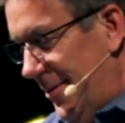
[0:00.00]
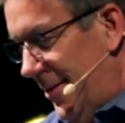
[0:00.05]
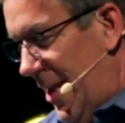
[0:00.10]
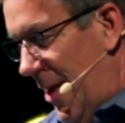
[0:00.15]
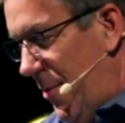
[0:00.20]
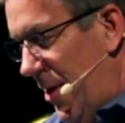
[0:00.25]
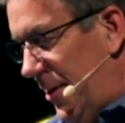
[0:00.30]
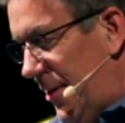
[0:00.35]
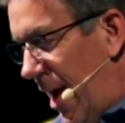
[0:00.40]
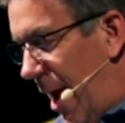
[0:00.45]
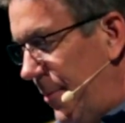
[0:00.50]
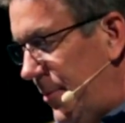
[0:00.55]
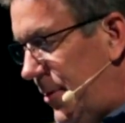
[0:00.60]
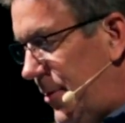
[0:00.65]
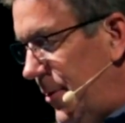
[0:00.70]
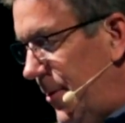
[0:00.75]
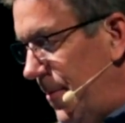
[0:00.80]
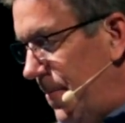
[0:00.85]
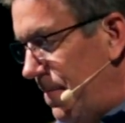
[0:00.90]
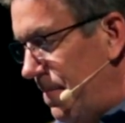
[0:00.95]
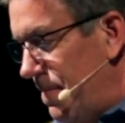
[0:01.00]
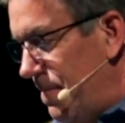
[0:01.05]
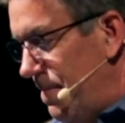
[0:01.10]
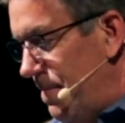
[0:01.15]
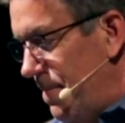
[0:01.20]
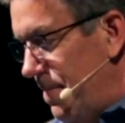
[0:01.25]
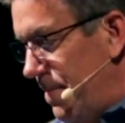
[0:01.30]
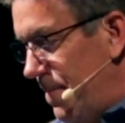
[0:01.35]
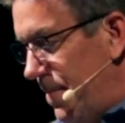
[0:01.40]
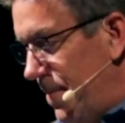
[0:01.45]
How many times
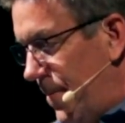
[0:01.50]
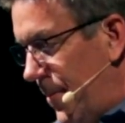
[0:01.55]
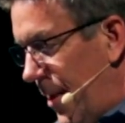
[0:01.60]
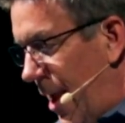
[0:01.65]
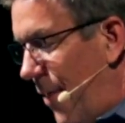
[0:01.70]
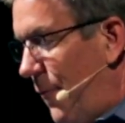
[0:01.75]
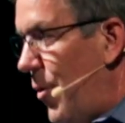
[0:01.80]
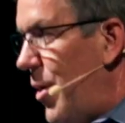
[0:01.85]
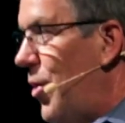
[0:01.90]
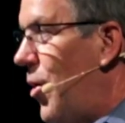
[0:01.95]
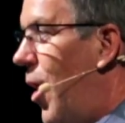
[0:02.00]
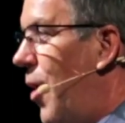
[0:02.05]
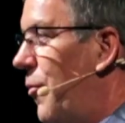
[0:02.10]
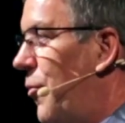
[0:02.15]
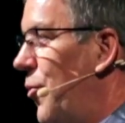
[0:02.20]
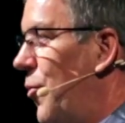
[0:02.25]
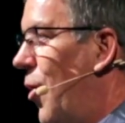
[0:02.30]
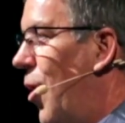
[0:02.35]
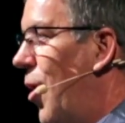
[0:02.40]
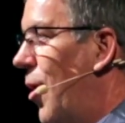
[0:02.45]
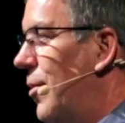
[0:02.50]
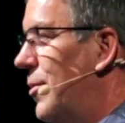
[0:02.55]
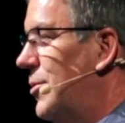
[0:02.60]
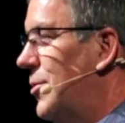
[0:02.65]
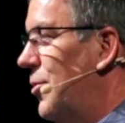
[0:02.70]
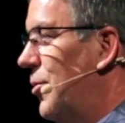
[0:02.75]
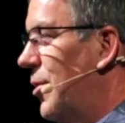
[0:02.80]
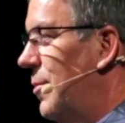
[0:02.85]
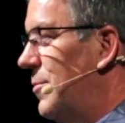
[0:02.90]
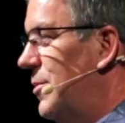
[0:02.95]
have we gone through hard
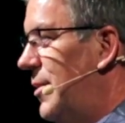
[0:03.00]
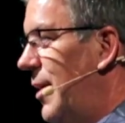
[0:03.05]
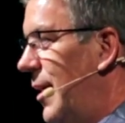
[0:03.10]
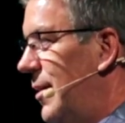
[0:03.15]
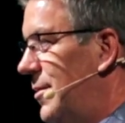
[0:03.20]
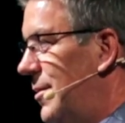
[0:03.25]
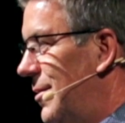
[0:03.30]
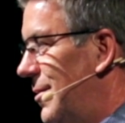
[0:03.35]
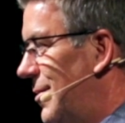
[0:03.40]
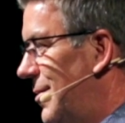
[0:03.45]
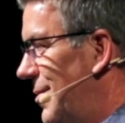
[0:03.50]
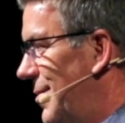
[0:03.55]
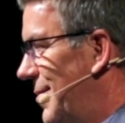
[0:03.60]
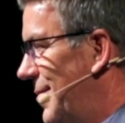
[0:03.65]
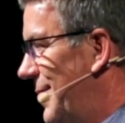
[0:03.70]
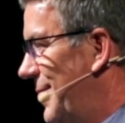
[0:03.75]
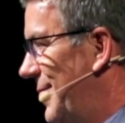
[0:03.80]
circumstances?